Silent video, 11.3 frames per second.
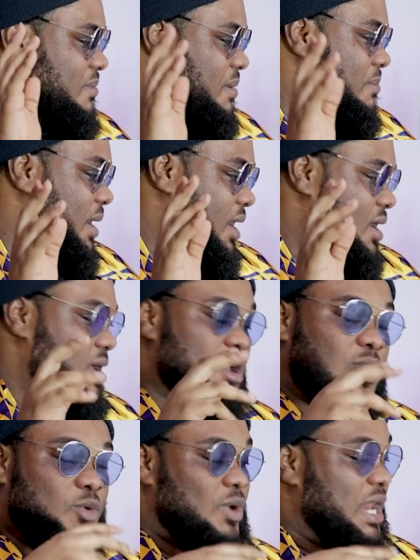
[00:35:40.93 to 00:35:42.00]
member,
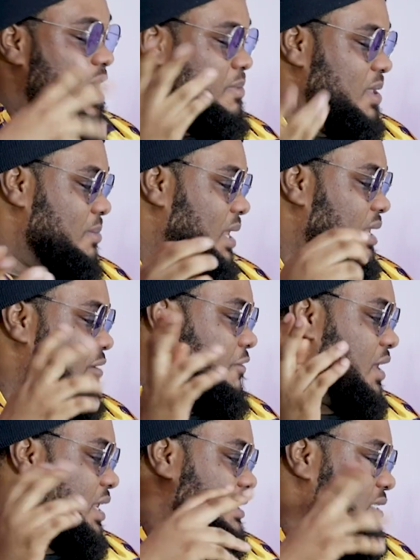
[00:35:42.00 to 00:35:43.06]
whether it be mother,
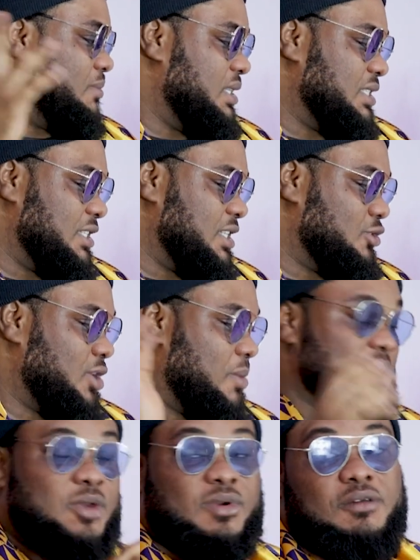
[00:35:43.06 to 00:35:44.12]
father, siblings, etc.,
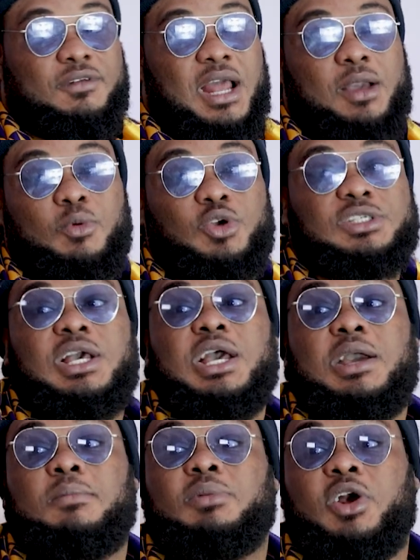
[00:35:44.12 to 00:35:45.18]
be a red flag? Because
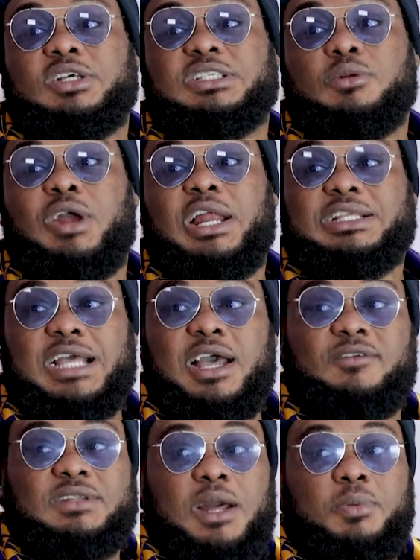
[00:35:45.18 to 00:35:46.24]
girls in Ukraine
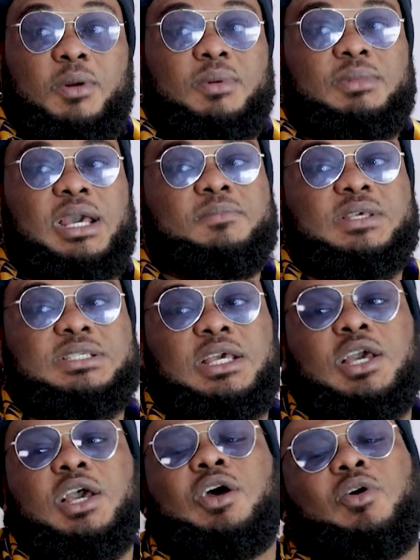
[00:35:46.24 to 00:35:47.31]
have that problem. Like, they say,
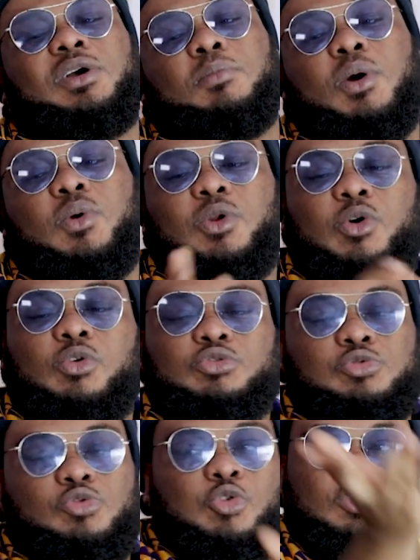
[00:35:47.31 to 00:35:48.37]
okay, boy, we're
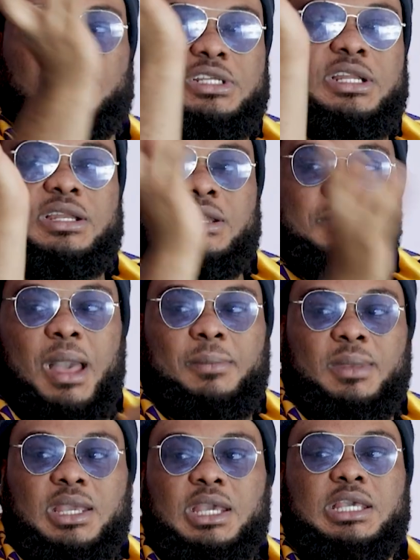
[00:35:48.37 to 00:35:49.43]
too close to the
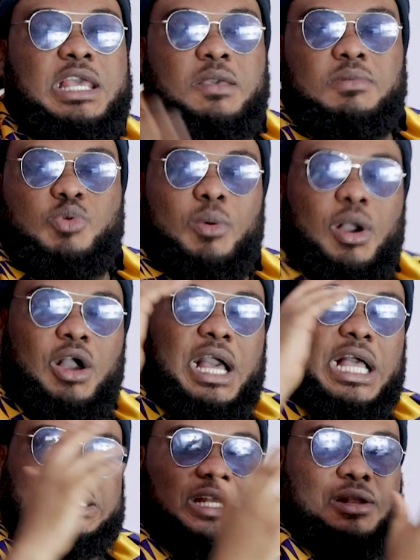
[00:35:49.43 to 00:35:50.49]
mommy. You need to be a wild
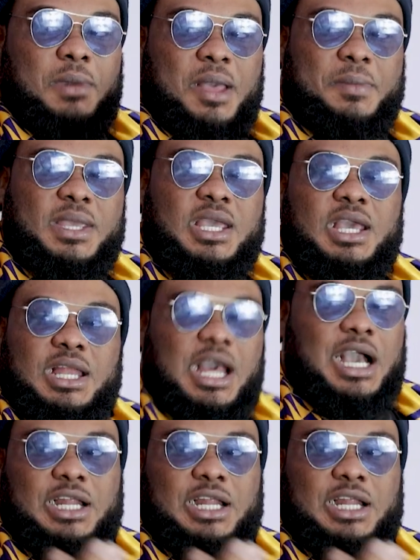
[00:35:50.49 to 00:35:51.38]
catcher, the mommy. That